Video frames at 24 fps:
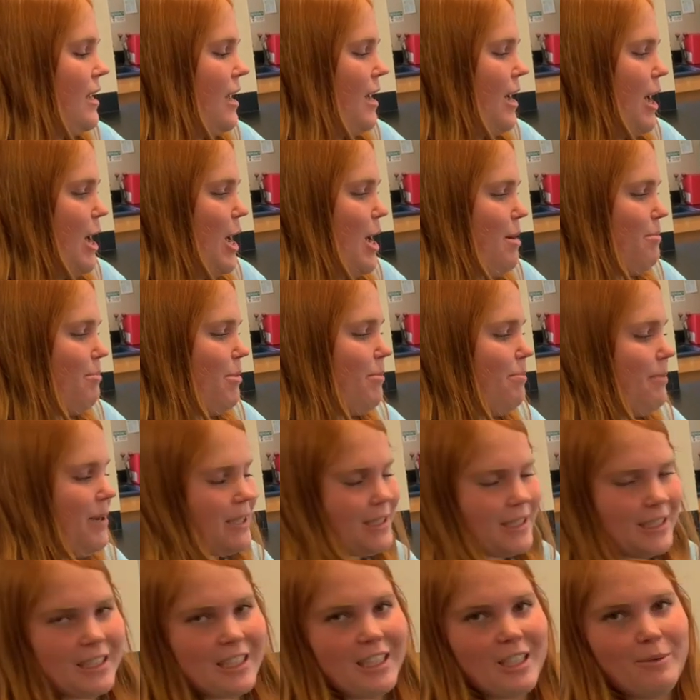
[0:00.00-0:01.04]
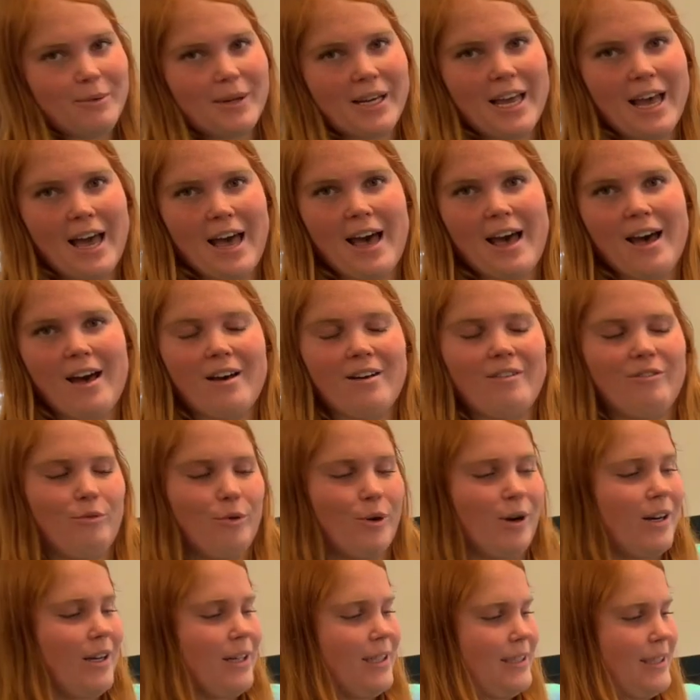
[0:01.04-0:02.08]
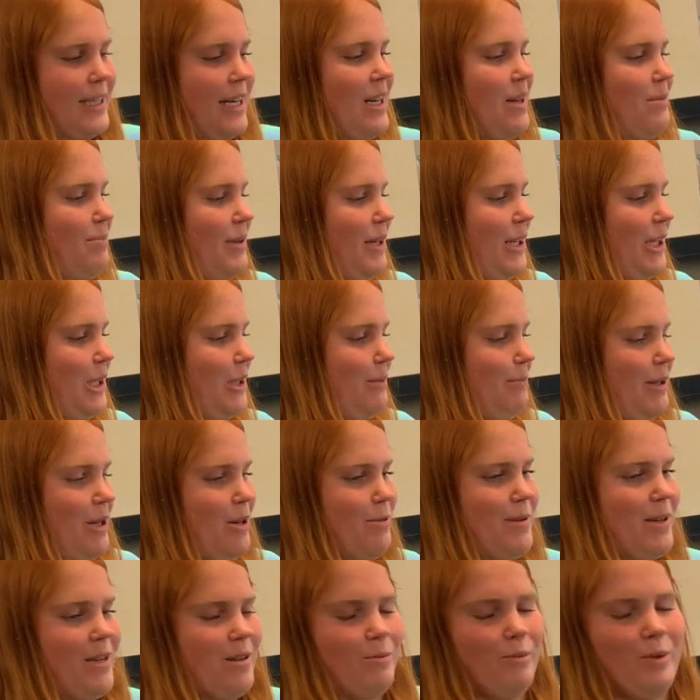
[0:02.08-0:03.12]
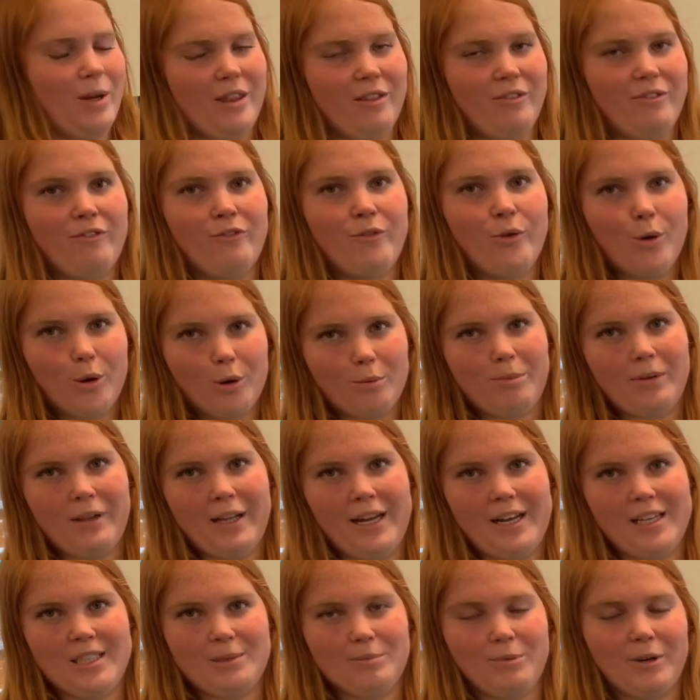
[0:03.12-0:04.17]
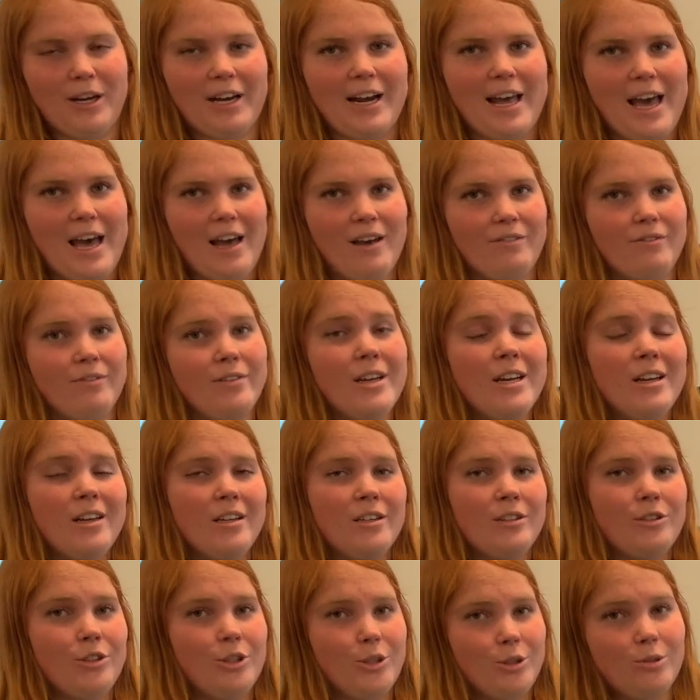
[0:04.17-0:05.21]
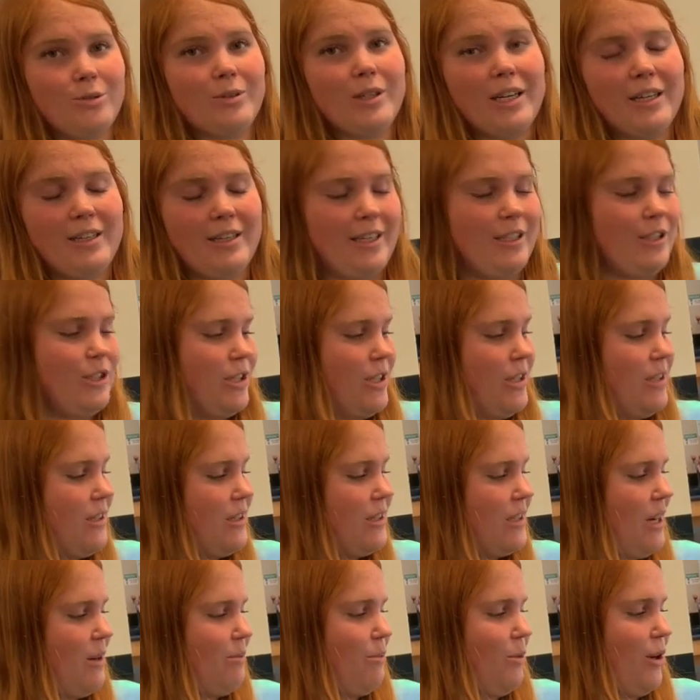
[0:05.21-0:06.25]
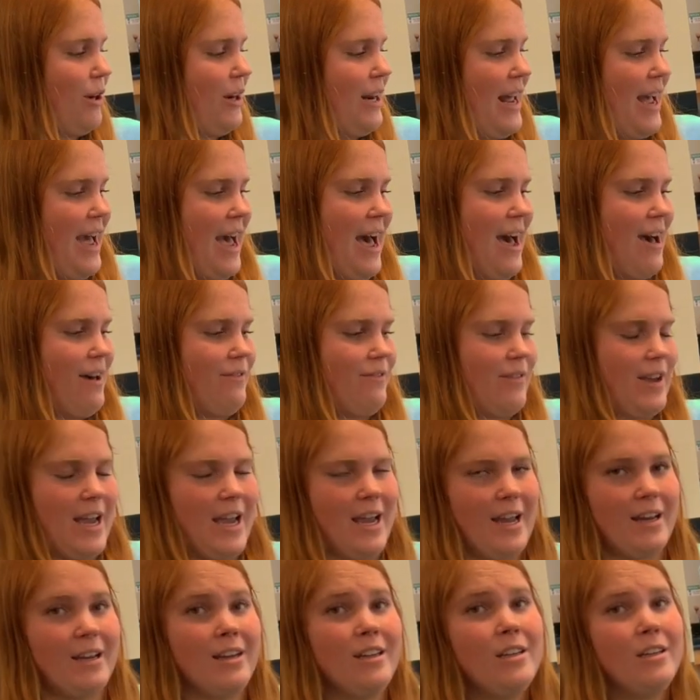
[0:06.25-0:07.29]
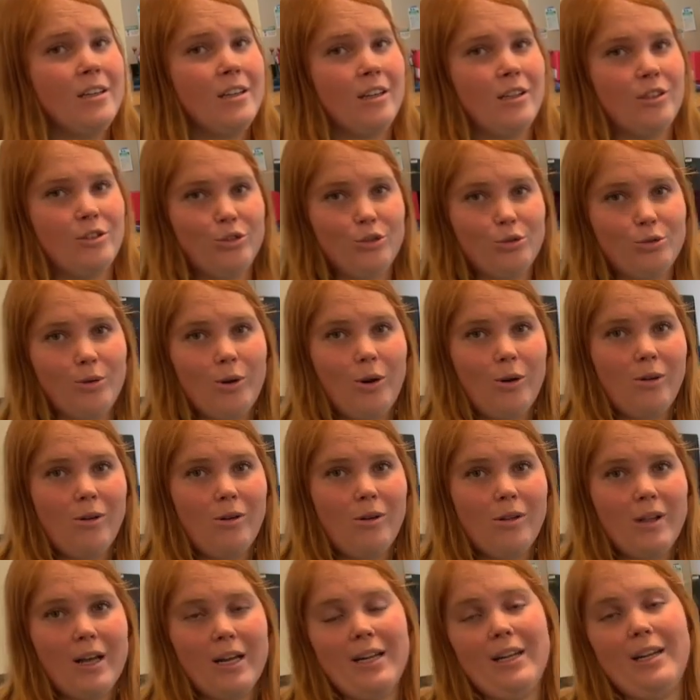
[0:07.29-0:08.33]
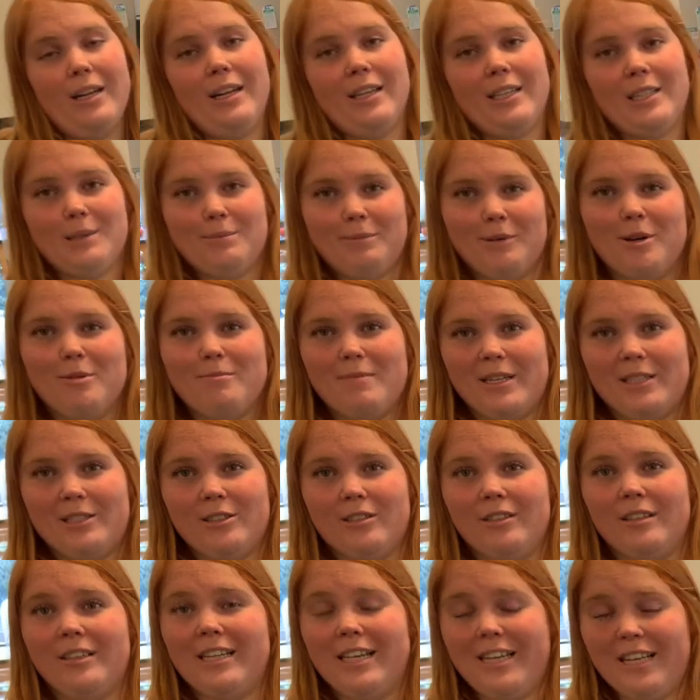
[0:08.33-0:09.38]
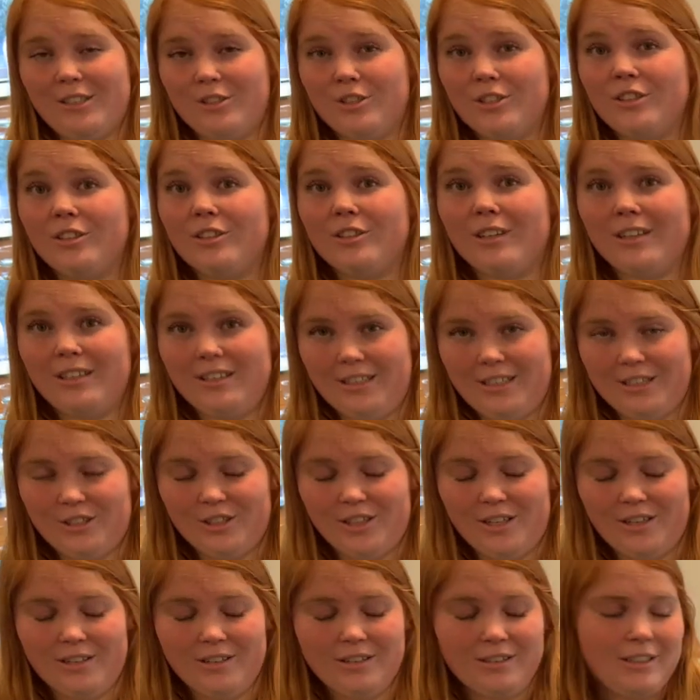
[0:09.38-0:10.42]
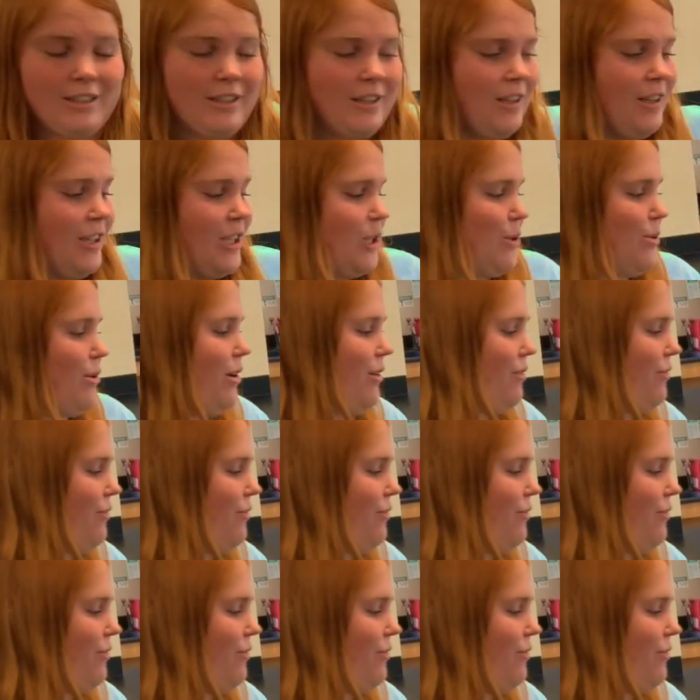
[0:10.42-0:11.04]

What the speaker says: But basically we're going to set up an experiment with 4 plants. We're going to have 2 conditions, and we're going to have a control and an experimental in each condition. So our